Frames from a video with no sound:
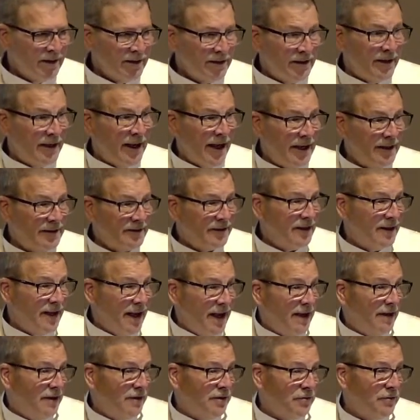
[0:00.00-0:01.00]
Today is a
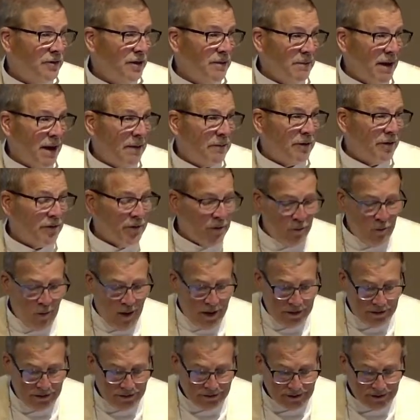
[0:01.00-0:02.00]
day to remember the
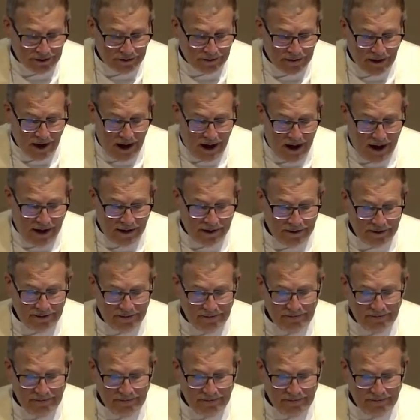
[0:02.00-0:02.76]
wonders of God.